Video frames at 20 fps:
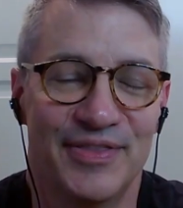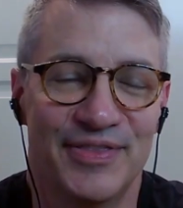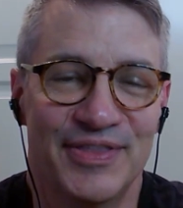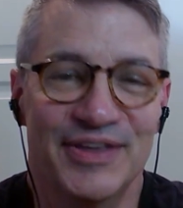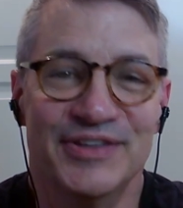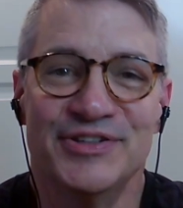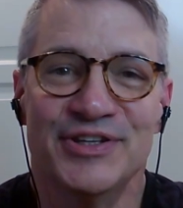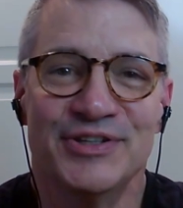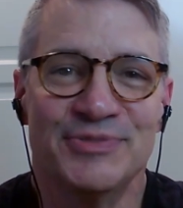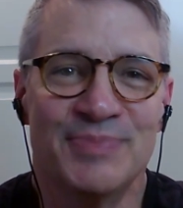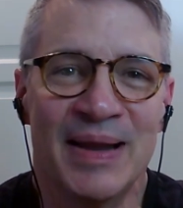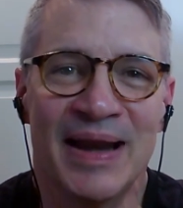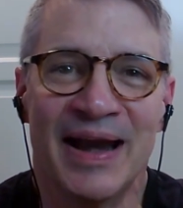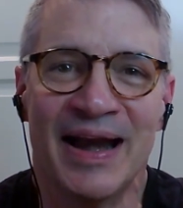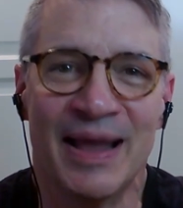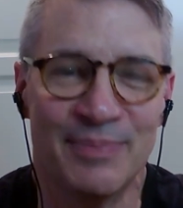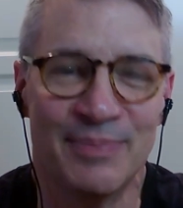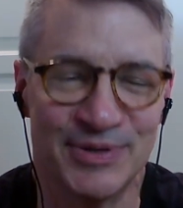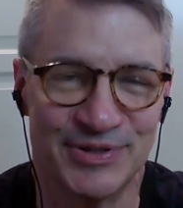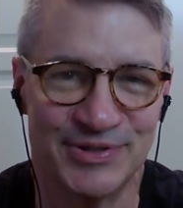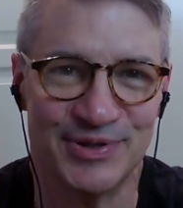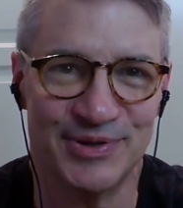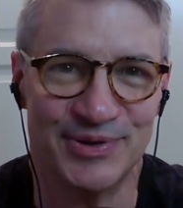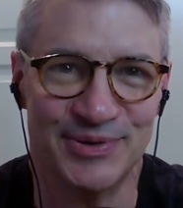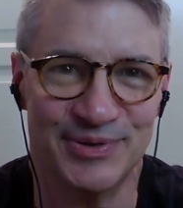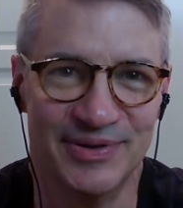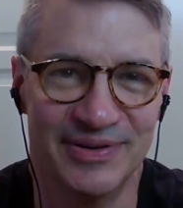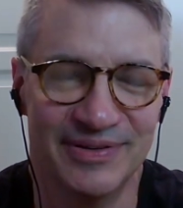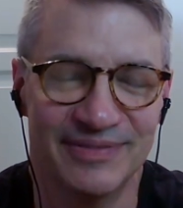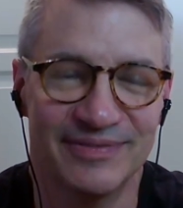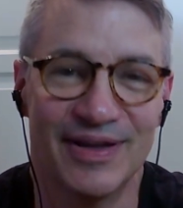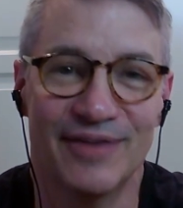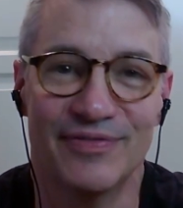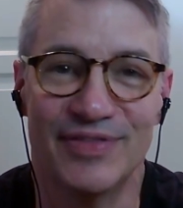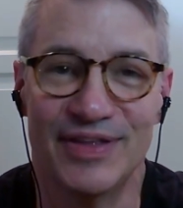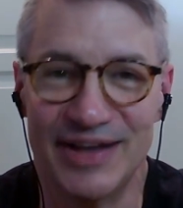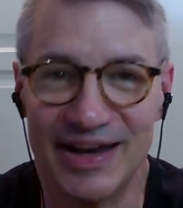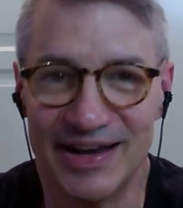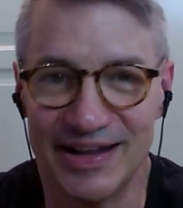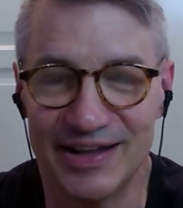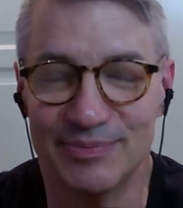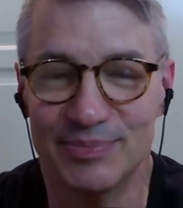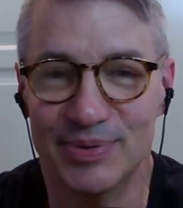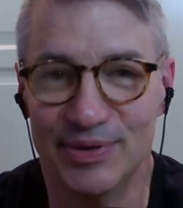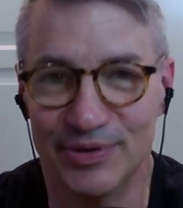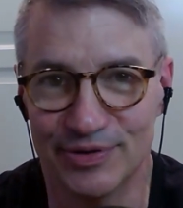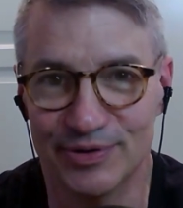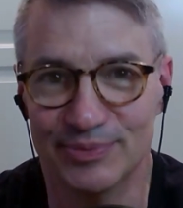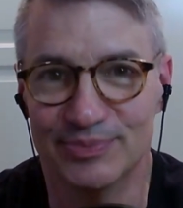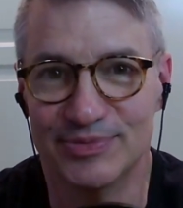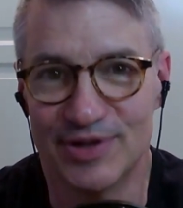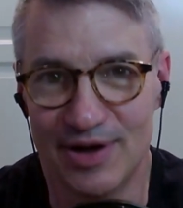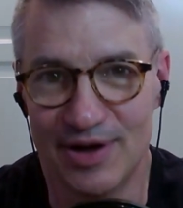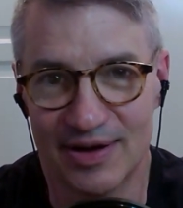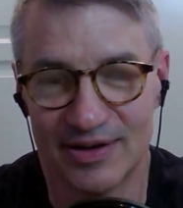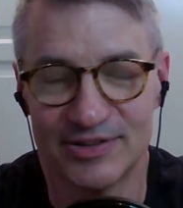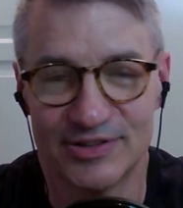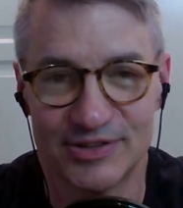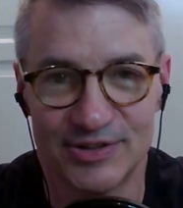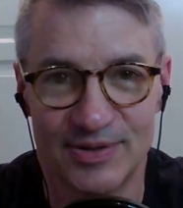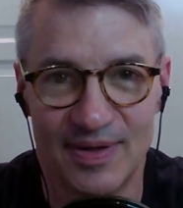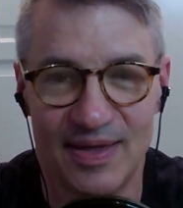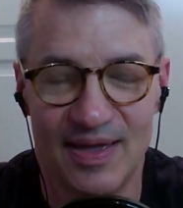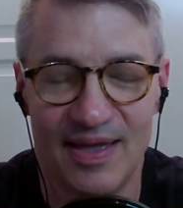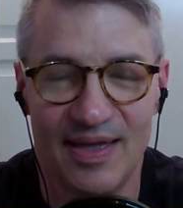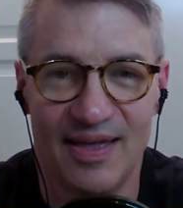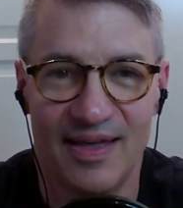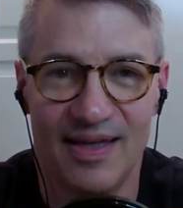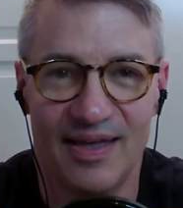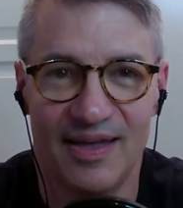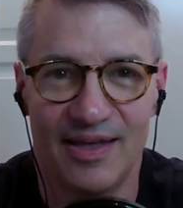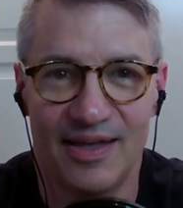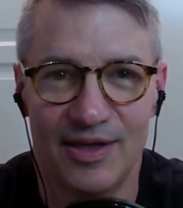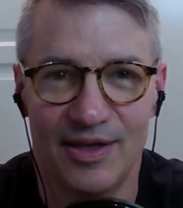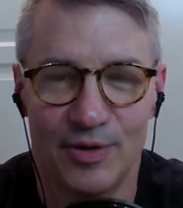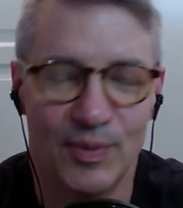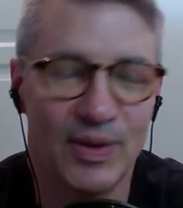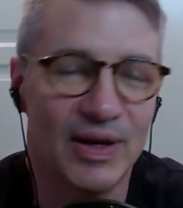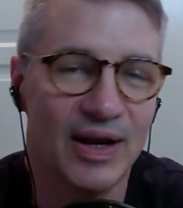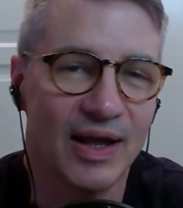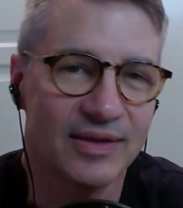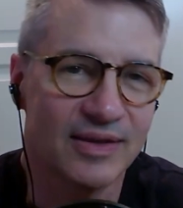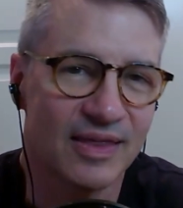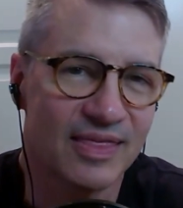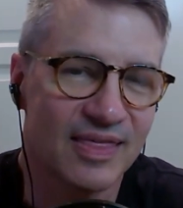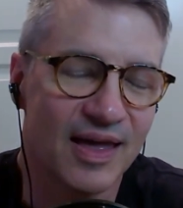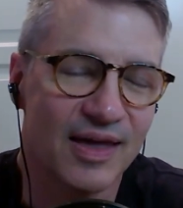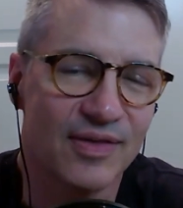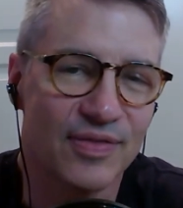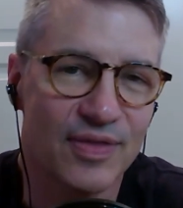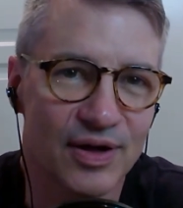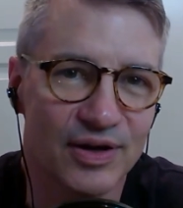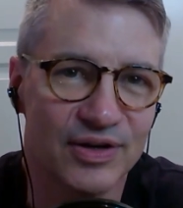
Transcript: This has been an episode of the Knitting Pilgrim Talks. We'd like to thank the